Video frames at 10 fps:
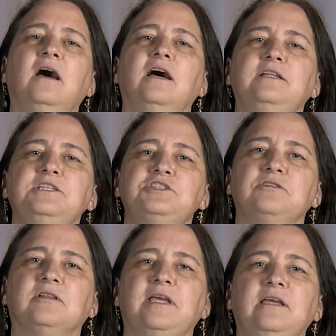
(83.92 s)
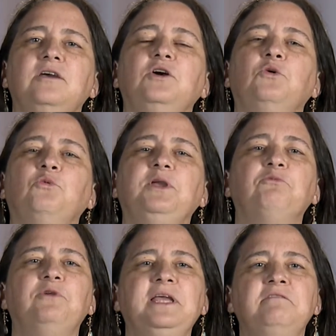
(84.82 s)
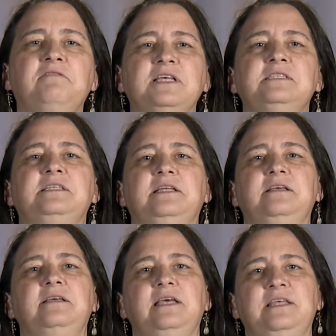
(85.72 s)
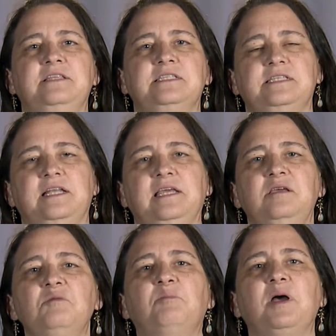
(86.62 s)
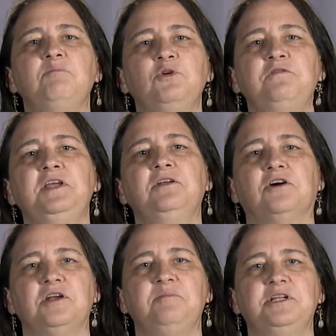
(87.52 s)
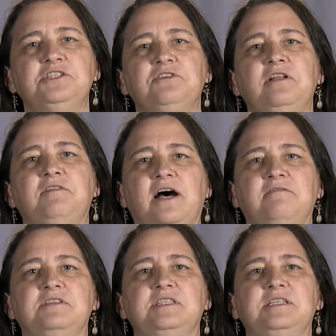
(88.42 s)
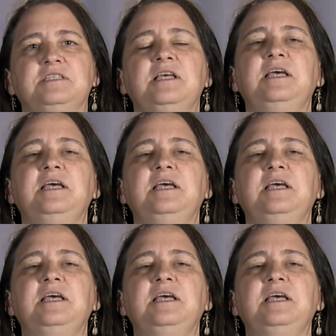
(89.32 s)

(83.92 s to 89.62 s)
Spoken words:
Additionally, we reinvested in the city by moving our administrative offices